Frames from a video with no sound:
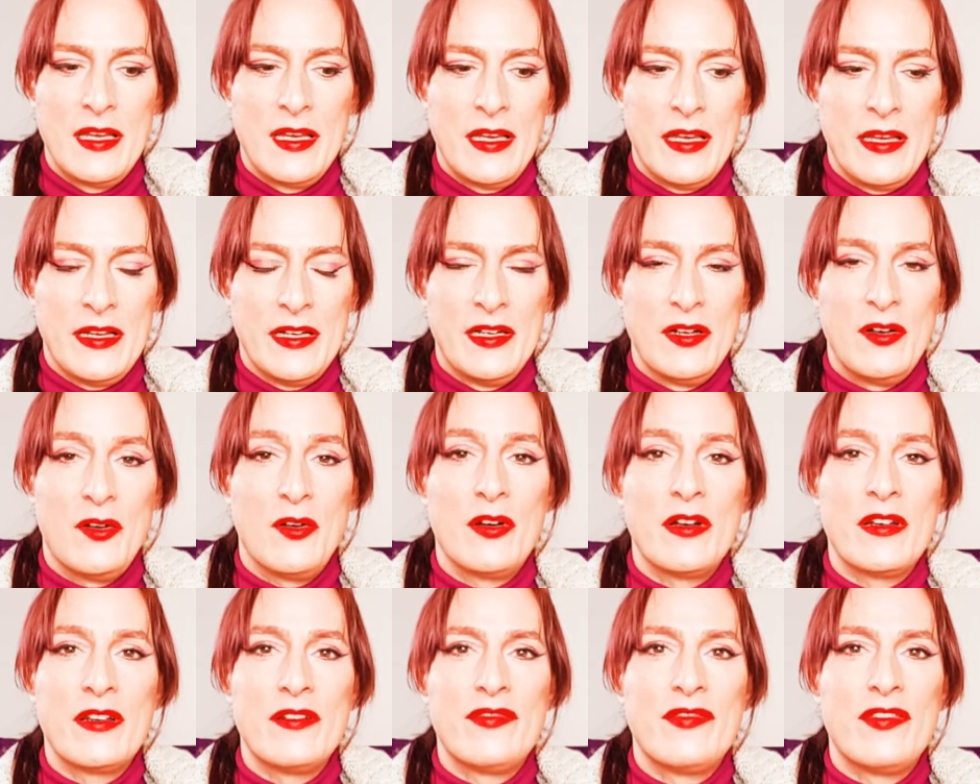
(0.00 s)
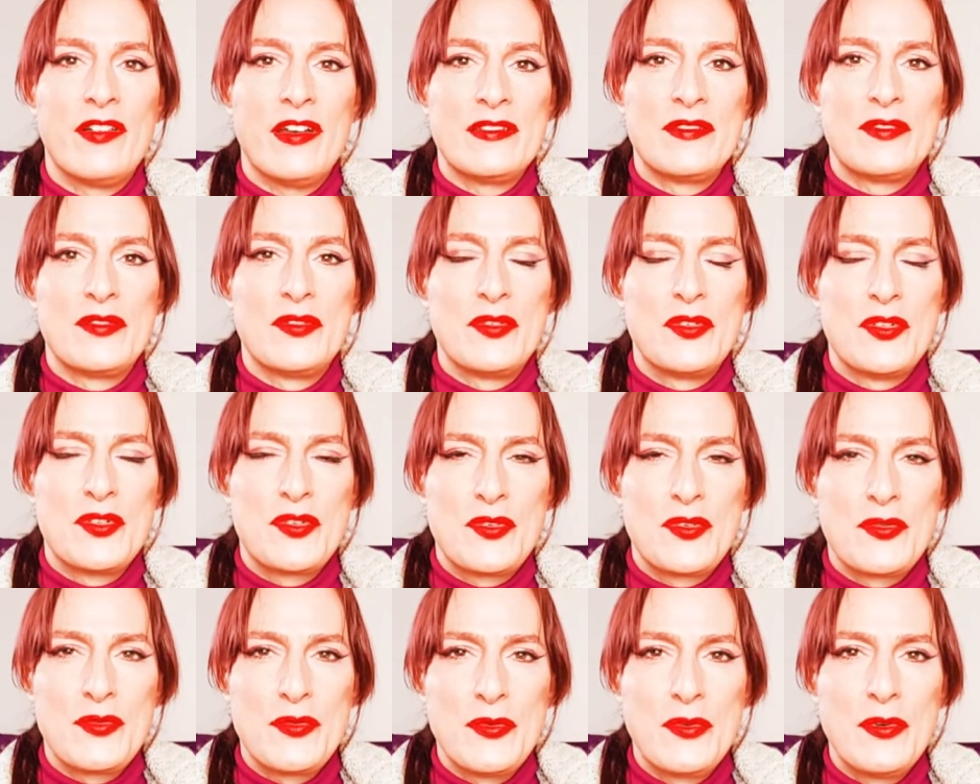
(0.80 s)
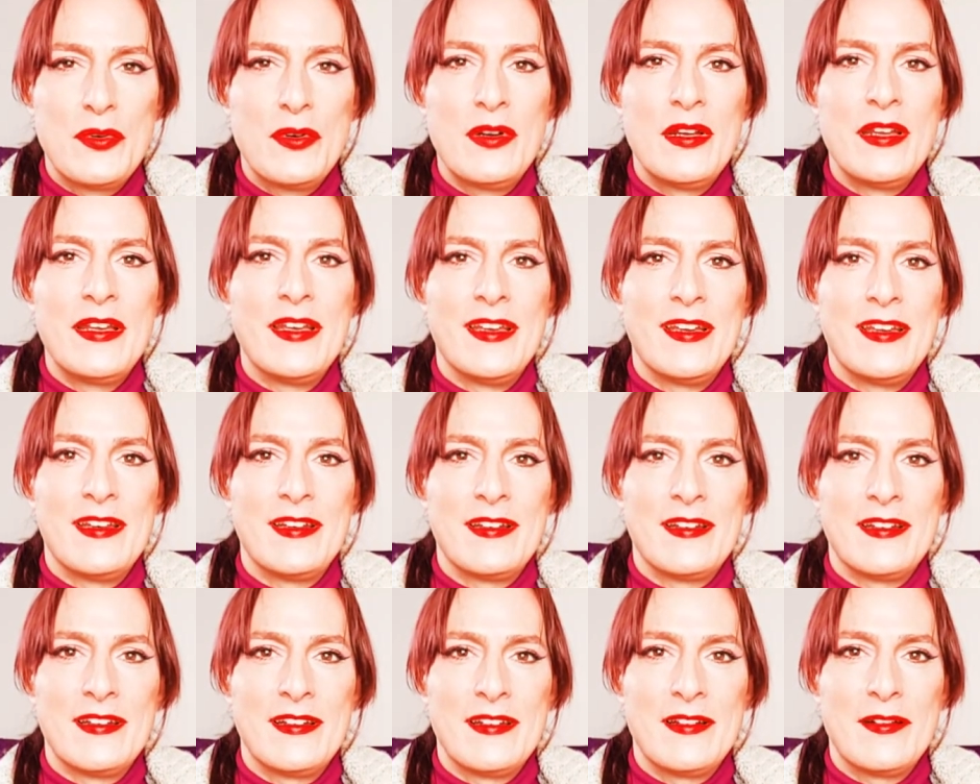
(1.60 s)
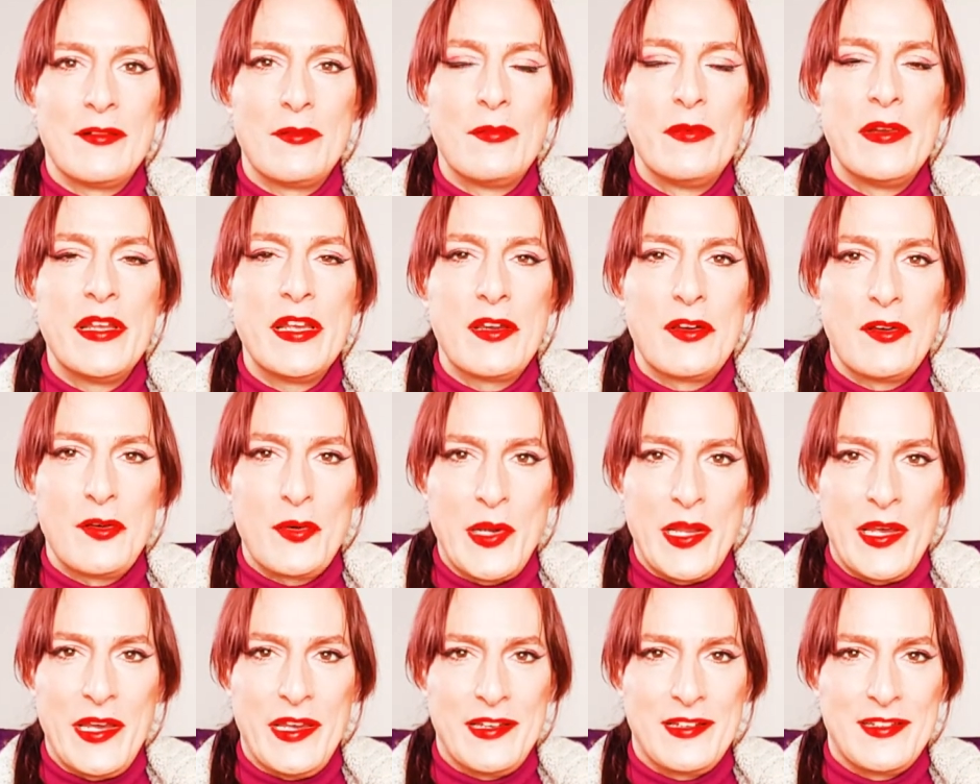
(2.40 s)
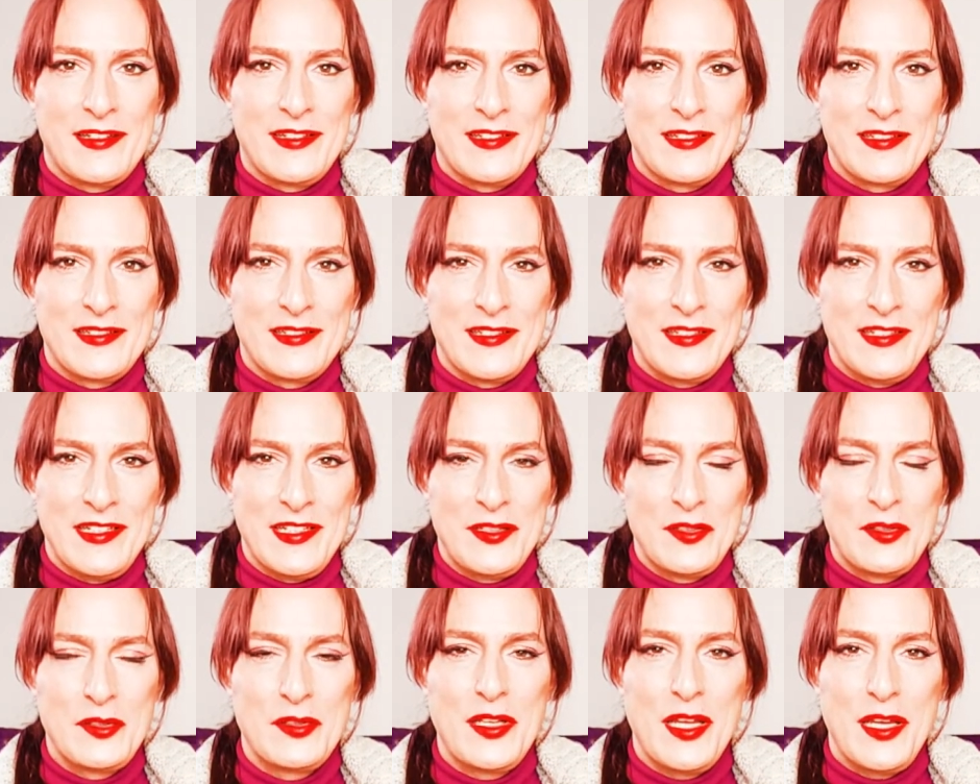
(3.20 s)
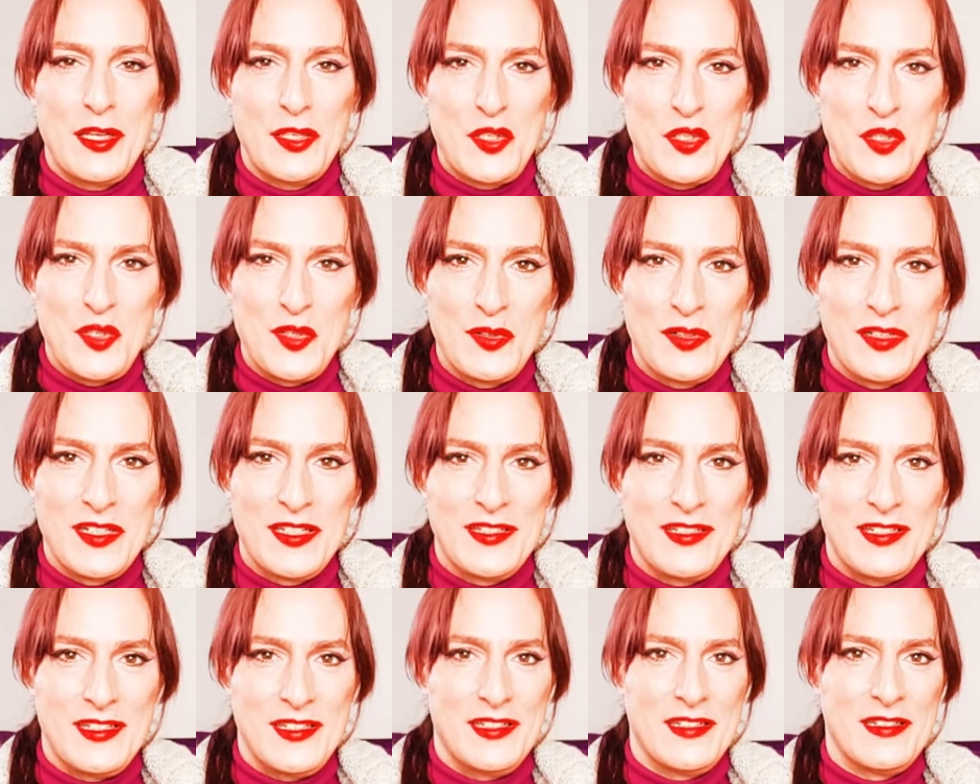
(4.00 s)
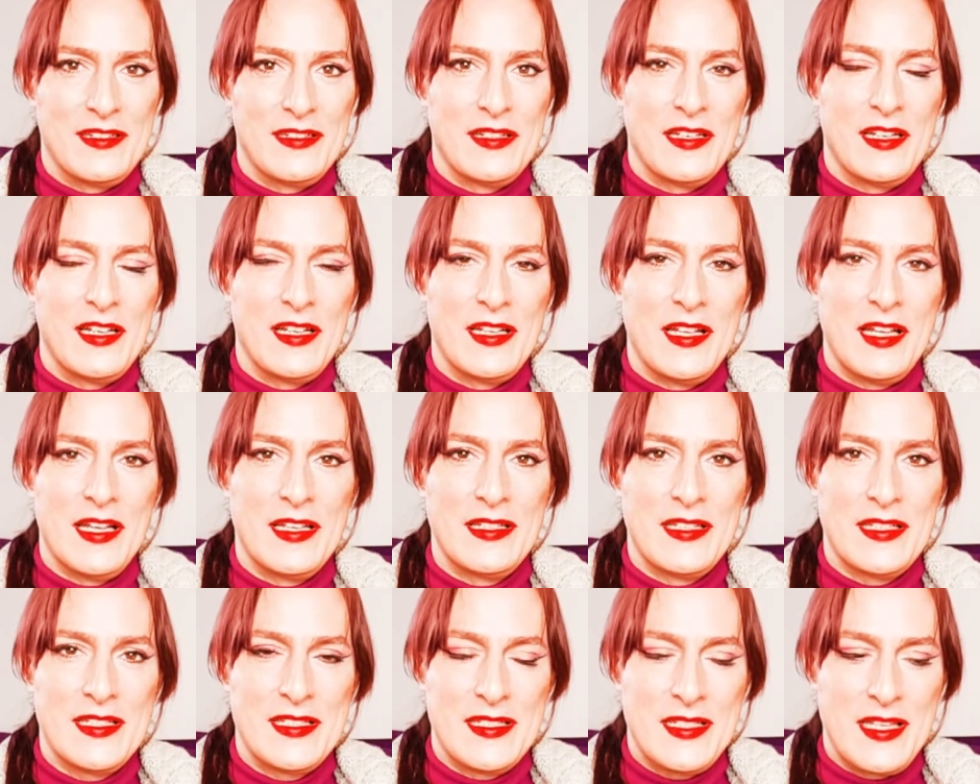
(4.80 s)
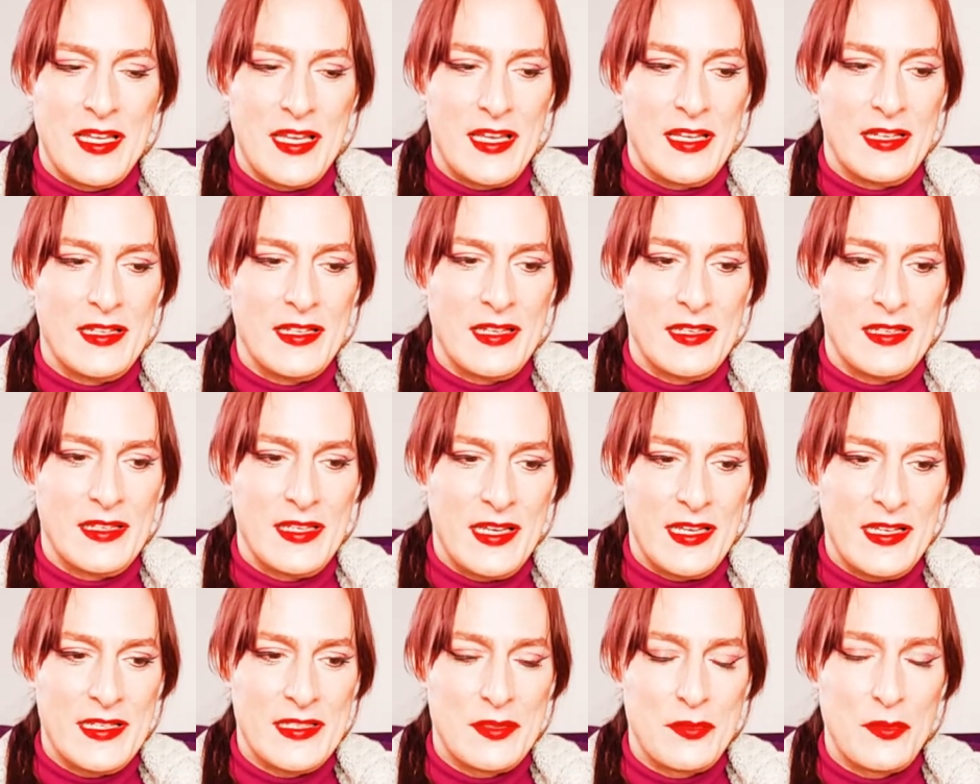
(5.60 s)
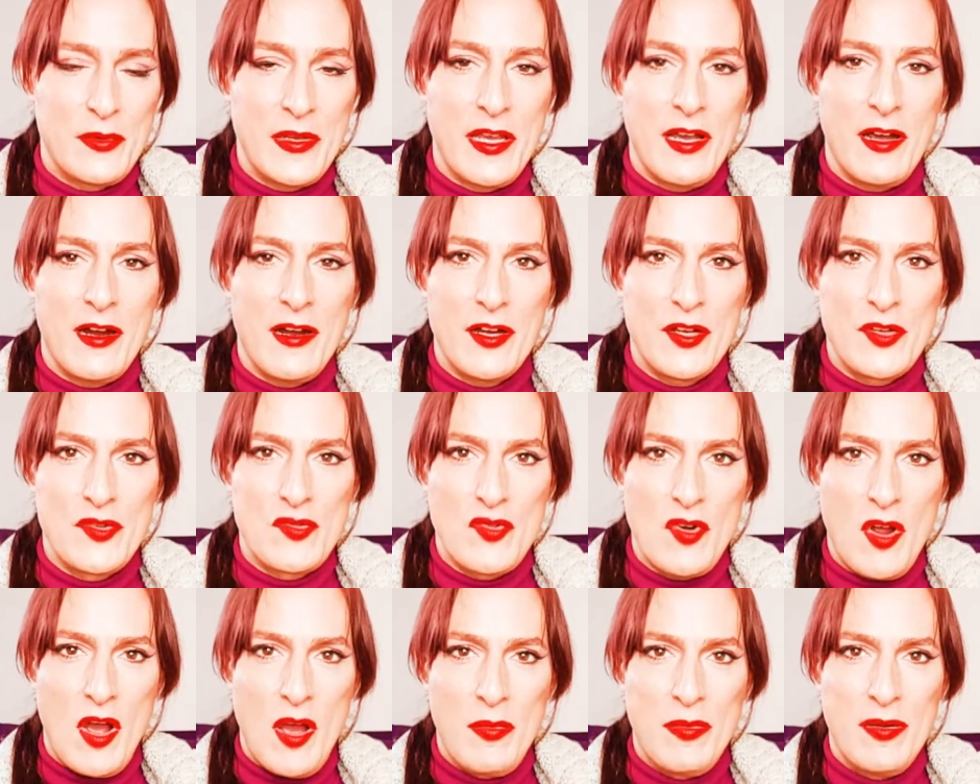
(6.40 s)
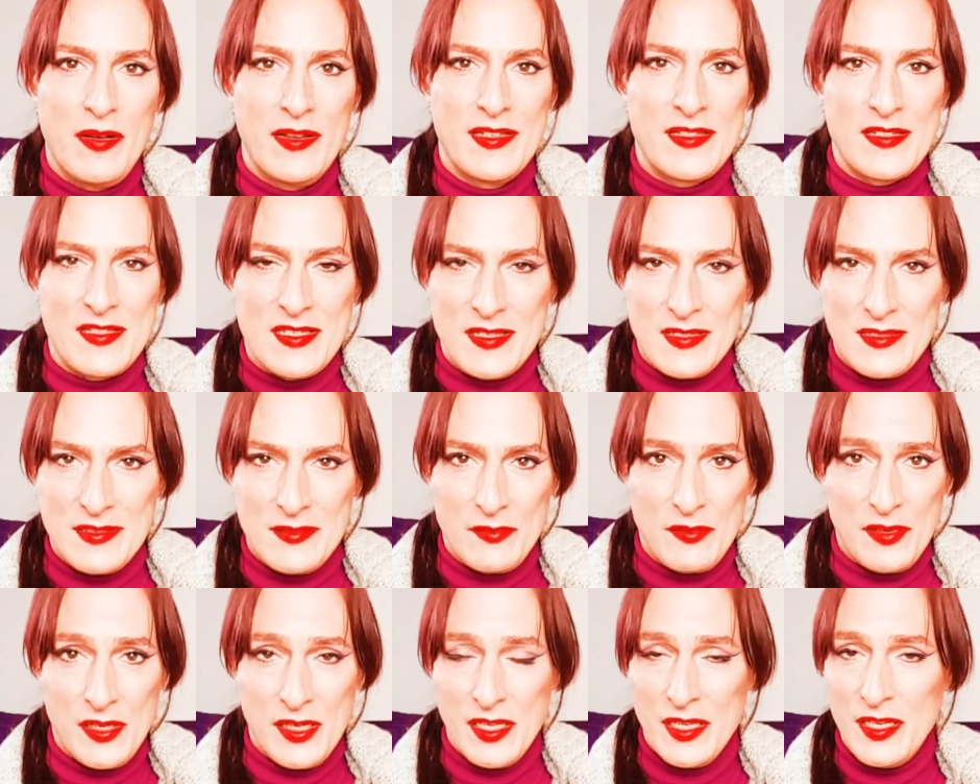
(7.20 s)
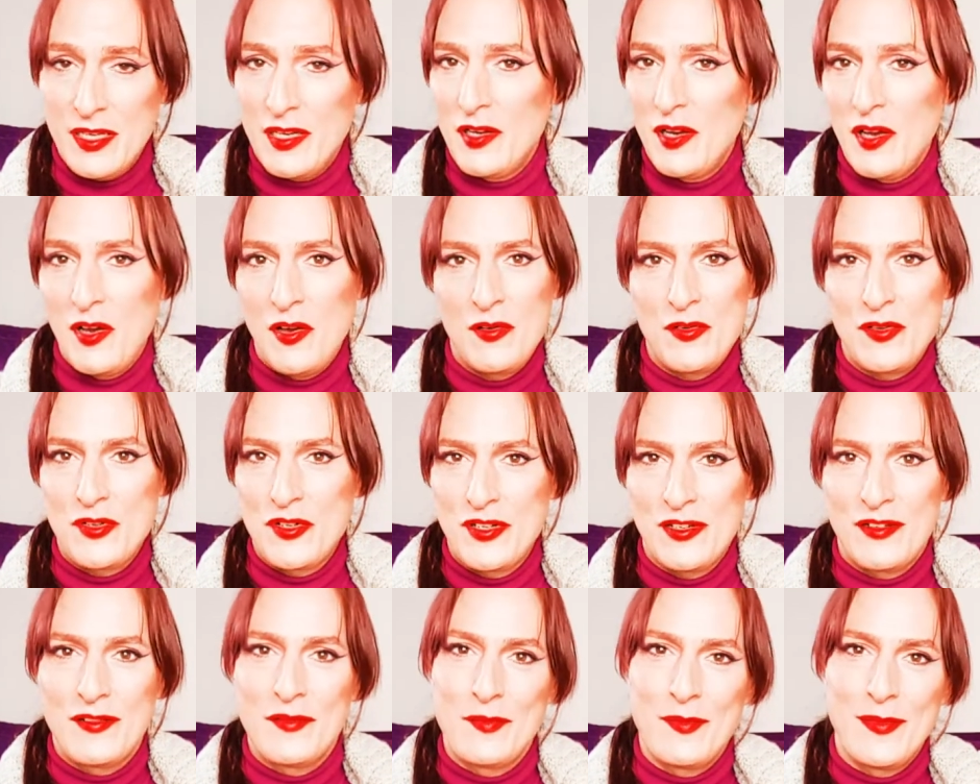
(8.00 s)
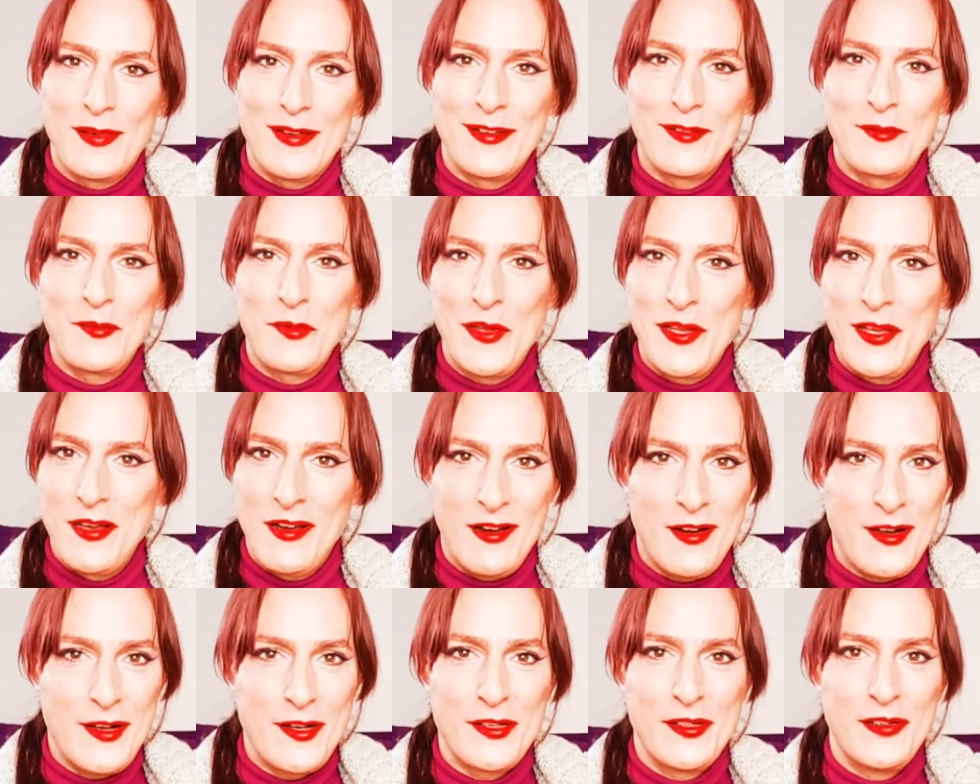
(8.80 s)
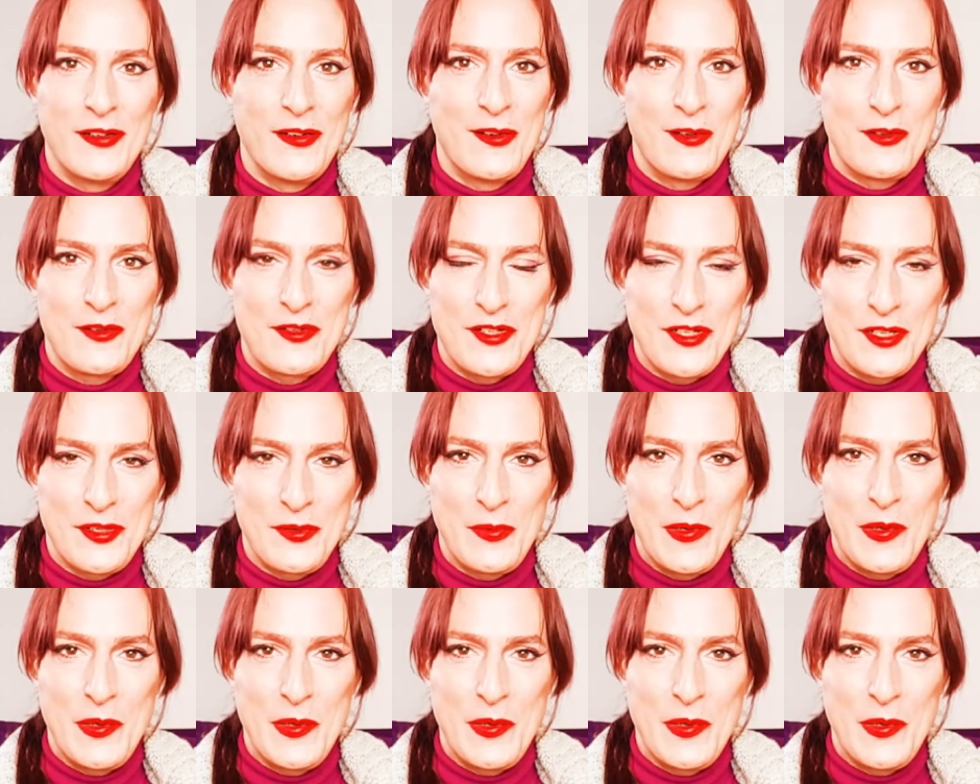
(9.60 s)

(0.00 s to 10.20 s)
And in order for us to truly reconnect into that unity and understand that yes, we are droplets within an ocean, but we are the ocean.